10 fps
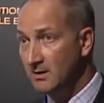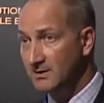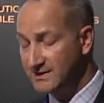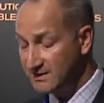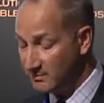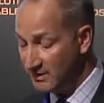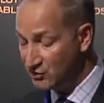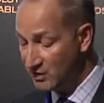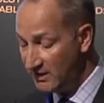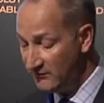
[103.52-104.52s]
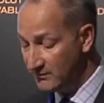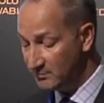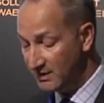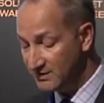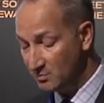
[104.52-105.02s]
This is to be achieved
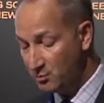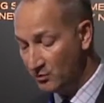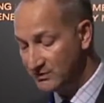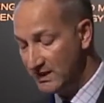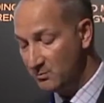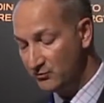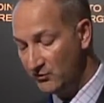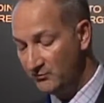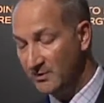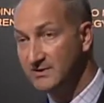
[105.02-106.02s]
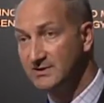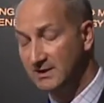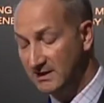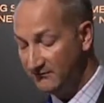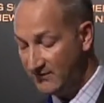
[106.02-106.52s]
by supporting improvements
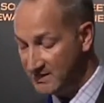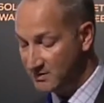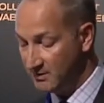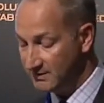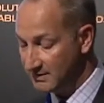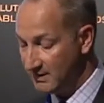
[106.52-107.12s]
and investment